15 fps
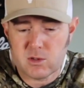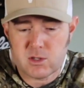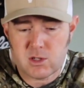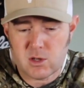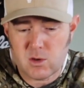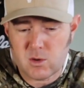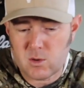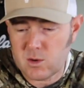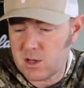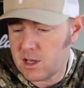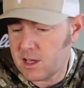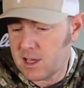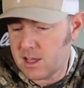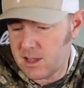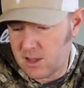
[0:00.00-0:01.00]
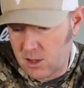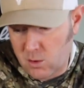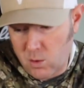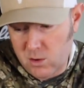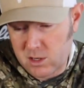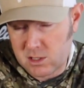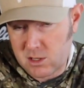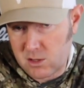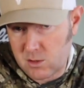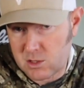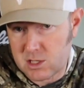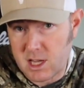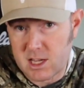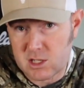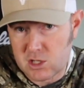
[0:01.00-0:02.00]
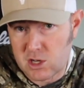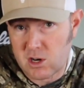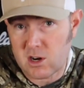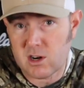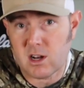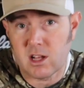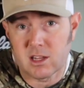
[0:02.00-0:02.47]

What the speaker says: So according to their size chart,